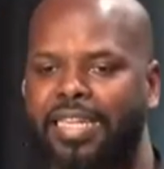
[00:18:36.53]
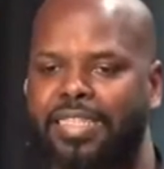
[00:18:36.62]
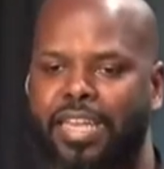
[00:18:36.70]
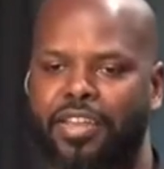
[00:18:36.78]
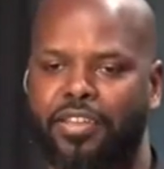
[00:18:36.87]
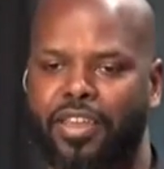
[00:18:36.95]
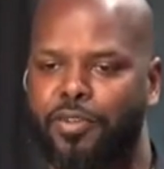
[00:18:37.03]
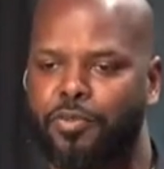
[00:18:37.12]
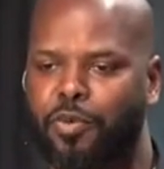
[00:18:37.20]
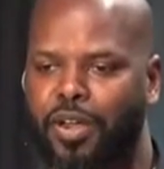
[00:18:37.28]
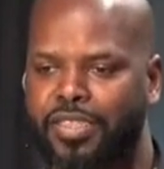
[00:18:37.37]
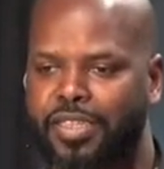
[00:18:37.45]
I tell you, he
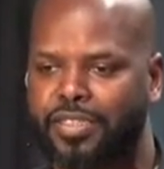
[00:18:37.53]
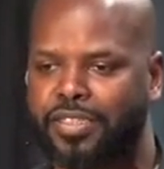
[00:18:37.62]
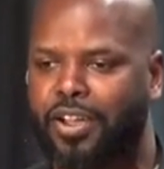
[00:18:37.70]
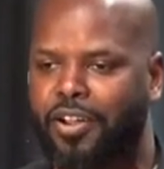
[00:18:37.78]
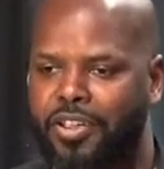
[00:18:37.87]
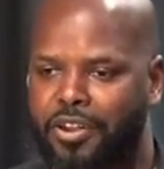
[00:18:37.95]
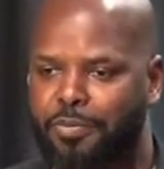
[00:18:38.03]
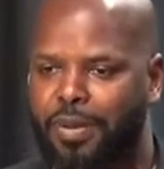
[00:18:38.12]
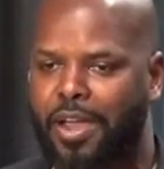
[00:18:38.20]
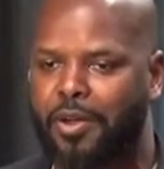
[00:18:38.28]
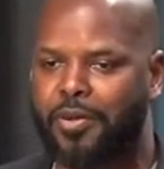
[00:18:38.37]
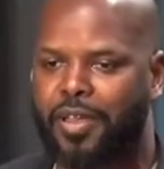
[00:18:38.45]
wasn't talking
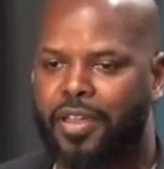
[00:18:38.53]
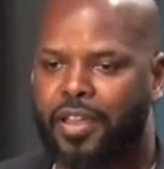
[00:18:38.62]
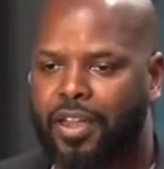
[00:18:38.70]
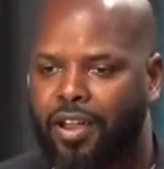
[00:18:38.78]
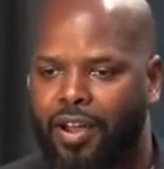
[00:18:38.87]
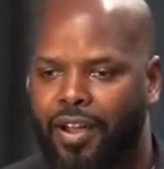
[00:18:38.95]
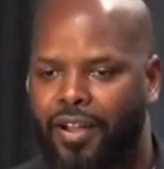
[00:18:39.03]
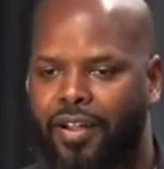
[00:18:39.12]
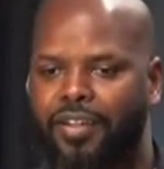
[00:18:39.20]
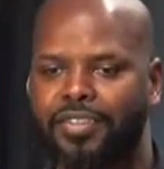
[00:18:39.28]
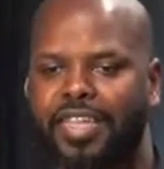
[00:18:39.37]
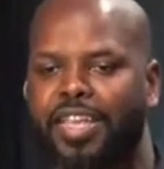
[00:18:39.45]
about
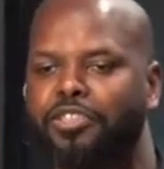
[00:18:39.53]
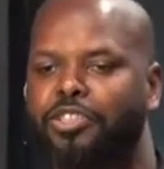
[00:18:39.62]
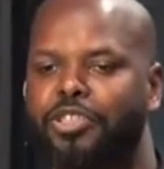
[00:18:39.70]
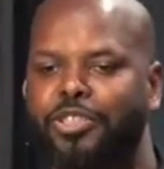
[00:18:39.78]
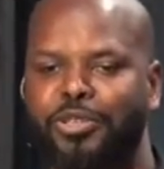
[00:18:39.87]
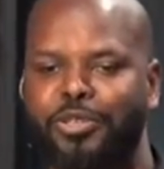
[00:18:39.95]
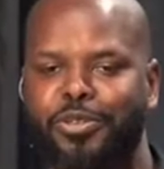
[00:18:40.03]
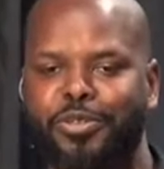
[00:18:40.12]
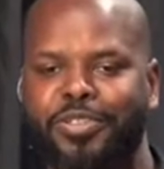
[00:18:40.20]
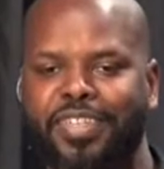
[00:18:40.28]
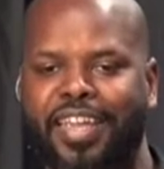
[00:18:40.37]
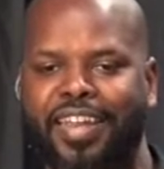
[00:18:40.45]
cars and
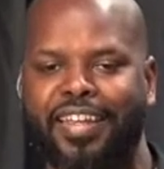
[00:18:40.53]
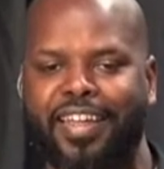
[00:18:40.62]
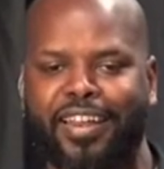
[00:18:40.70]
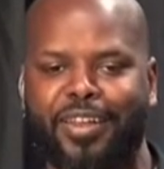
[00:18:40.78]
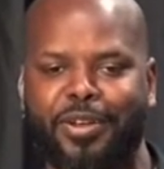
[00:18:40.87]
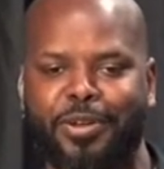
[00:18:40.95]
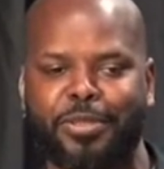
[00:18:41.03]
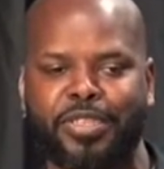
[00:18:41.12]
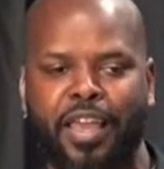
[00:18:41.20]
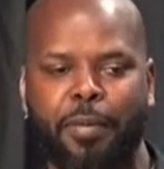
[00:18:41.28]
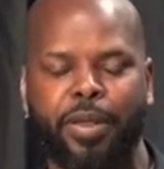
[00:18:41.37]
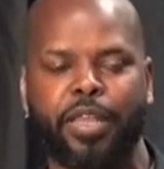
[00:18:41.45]
shoes and clothes,
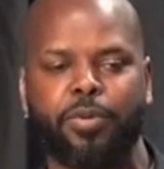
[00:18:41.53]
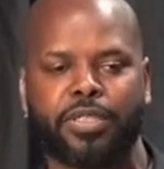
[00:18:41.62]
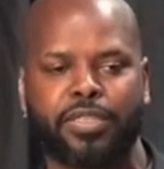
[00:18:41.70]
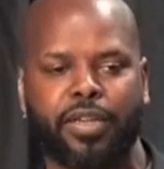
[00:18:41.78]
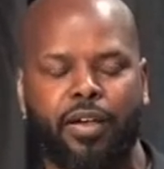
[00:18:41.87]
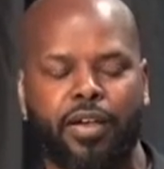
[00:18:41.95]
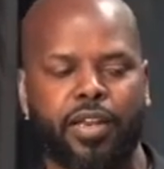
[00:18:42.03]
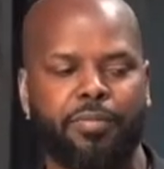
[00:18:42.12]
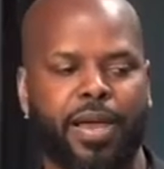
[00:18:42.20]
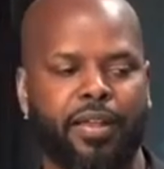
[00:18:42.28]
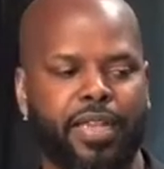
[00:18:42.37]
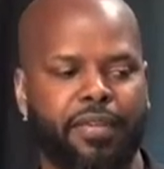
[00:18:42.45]
but he was talking
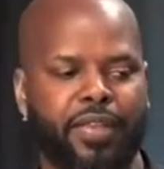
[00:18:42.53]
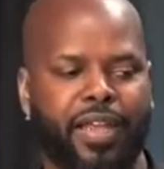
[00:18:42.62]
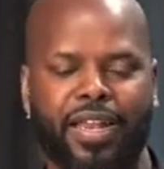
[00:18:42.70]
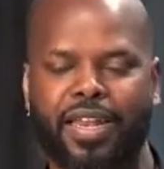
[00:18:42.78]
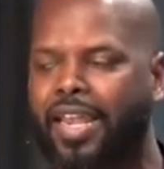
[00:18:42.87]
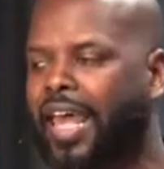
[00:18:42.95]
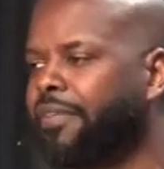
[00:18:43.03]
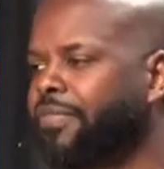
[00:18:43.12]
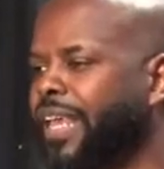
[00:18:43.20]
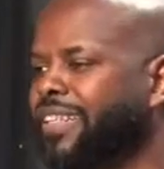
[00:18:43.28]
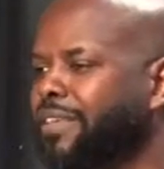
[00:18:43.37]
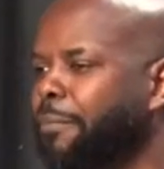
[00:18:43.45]
about living a life
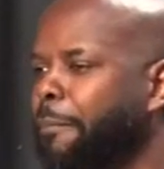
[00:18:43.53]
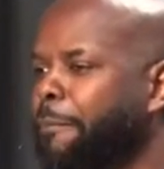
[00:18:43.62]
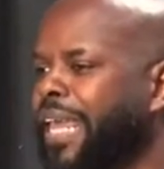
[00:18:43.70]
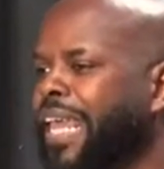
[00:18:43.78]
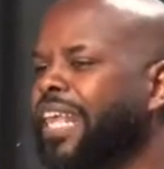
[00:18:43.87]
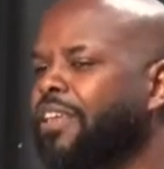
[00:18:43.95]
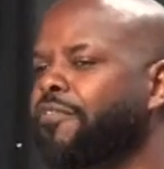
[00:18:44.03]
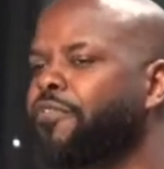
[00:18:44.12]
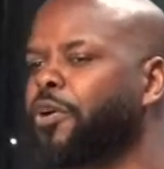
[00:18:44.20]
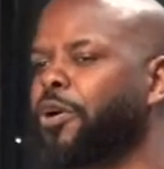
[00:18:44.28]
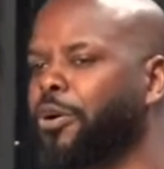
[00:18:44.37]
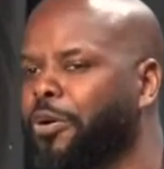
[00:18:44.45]
that's
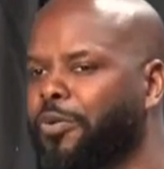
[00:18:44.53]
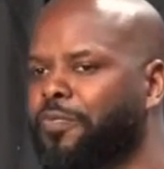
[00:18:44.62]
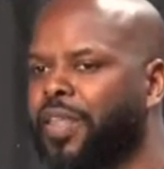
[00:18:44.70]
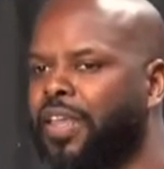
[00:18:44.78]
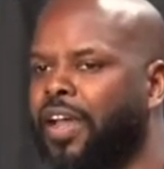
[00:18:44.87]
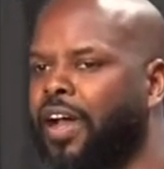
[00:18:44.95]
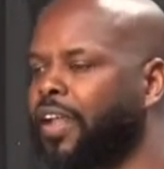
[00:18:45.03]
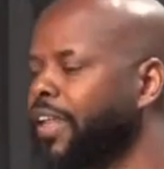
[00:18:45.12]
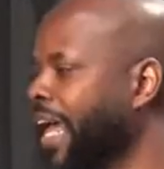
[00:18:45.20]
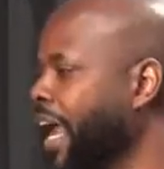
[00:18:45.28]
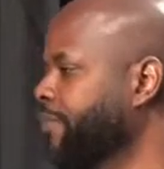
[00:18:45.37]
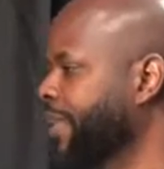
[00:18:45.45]
meaningful, a
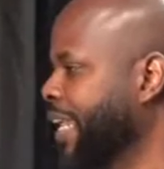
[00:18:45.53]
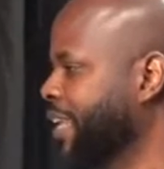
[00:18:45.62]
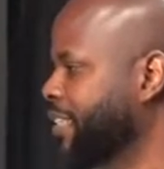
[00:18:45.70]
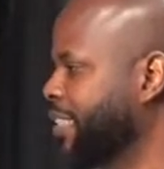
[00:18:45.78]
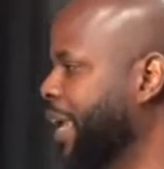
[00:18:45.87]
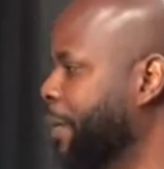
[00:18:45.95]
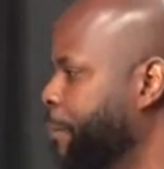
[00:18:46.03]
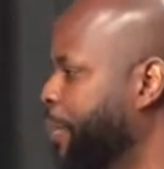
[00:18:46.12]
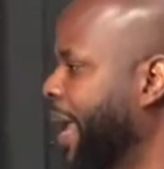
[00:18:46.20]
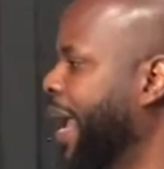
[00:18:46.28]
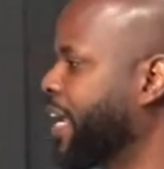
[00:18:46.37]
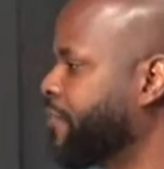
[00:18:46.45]
life that is
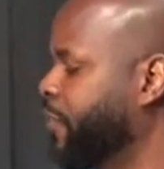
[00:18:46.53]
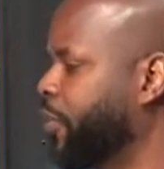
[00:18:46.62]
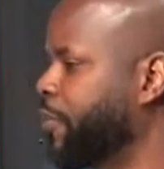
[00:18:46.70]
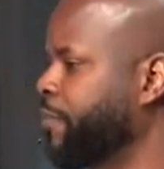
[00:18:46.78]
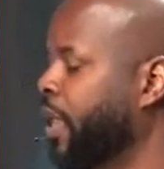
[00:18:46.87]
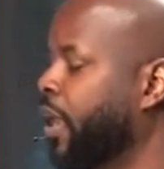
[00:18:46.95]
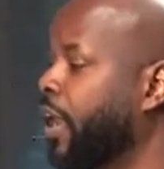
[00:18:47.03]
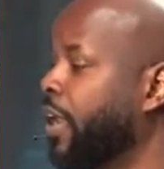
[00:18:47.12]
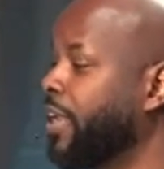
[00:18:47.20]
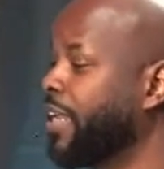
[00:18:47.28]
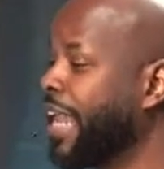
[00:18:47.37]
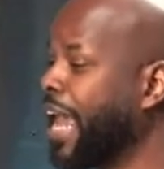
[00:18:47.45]
impactful, a
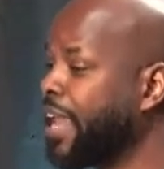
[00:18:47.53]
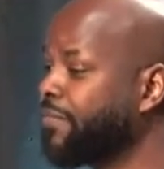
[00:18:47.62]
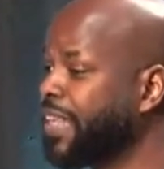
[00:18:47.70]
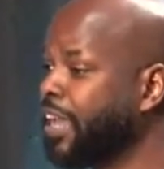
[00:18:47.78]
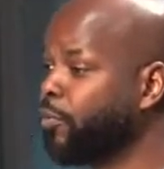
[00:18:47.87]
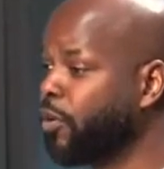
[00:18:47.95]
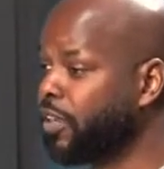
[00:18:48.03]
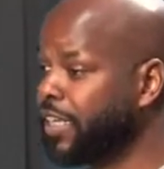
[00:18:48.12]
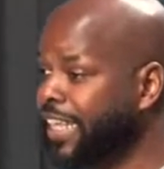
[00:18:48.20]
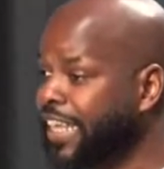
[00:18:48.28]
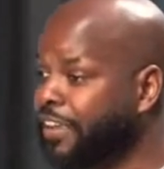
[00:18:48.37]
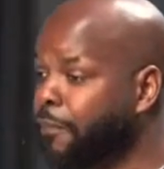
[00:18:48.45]
life that will
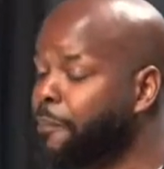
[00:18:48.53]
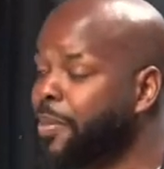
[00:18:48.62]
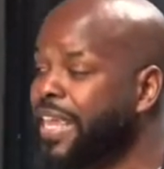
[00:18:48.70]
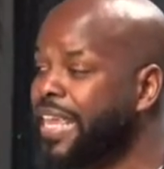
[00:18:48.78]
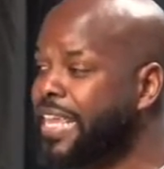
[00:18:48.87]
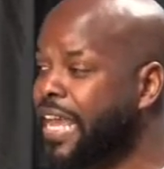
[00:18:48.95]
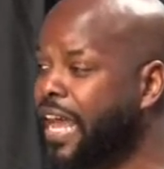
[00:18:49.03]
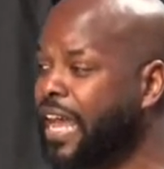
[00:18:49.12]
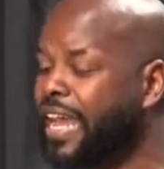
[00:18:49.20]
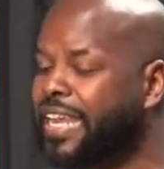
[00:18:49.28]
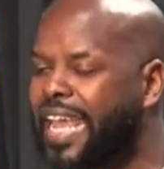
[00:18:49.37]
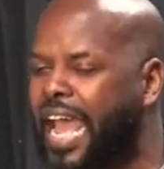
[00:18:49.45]
live
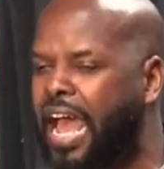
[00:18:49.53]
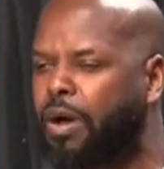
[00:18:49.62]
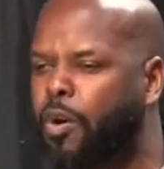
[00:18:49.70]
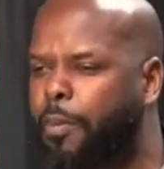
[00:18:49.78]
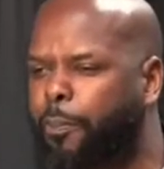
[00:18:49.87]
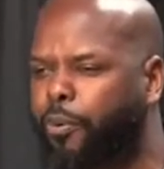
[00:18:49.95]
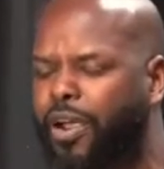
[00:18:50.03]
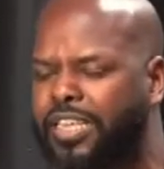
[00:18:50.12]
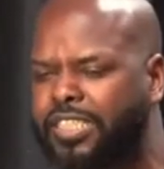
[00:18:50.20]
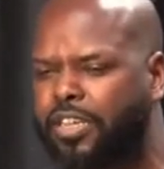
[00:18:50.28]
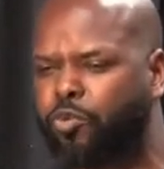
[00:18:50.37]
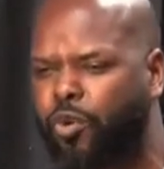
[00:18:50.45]
beyond our
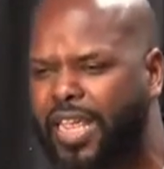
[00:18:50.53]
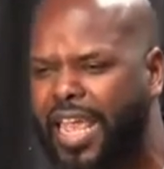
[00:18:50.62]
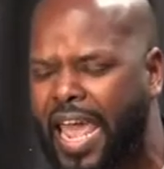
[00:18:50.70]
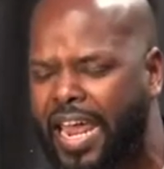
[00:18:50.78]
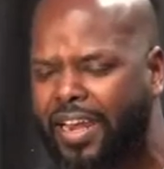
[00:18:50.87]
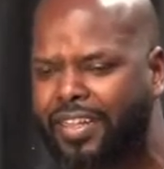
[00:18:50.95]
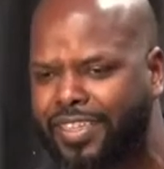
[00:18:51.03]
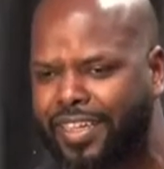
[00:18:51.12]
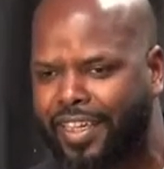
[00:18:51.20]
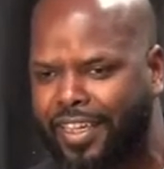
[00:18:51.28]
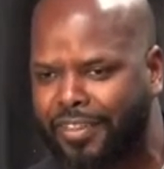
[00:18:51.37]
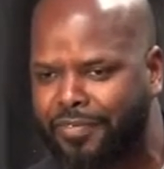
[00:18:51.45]
present
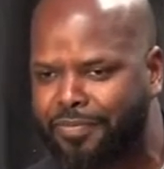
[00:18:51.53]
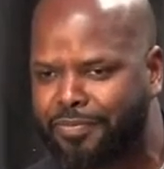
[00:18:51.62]
reality.